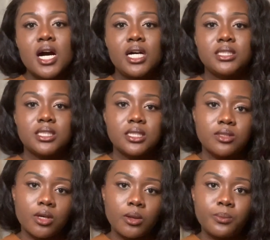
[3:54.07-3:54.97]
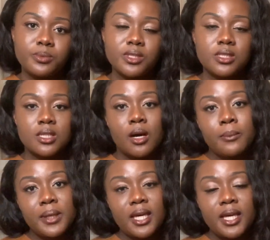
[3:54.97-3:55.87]
a disturbed
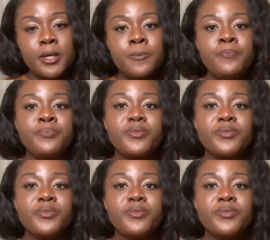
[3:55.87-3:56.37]
tummy,